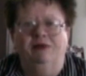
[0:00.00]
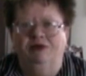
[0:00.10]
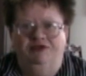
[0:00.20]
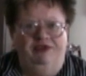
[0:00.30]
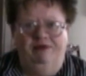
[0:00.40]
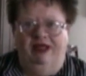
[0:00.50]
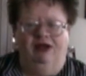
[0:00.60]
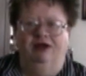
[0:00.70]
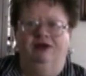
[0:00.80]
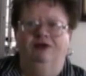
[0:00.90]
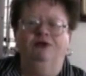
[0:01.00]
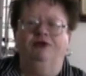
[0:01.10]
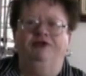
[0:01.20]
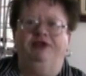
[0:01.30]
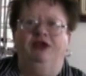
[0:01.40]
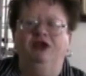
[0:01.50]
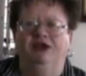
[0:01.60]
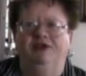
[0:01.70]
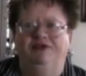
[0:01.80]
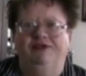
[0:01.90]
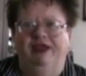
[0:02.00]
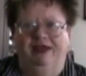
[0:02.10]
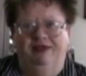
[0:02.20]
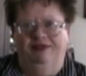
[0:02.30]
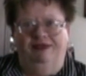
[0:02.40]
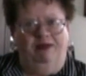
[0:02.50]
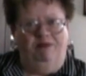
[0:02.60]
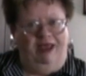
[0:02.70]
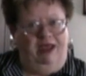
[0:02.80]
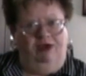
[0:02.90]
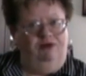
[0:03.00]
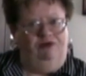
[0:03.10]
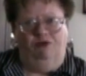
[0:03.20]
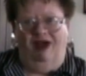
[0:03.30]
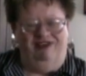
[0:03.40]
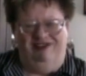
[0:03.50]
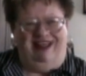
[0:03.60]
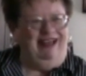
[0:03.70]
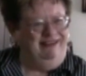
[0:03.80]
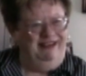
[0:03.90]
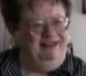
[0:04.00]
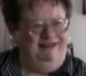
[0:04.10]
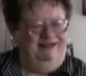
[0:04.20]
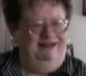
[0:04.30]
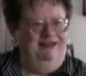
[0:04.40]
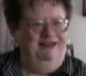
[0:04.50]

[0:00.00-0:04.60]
which seemed like a cool deal because, they pay you to watch classes.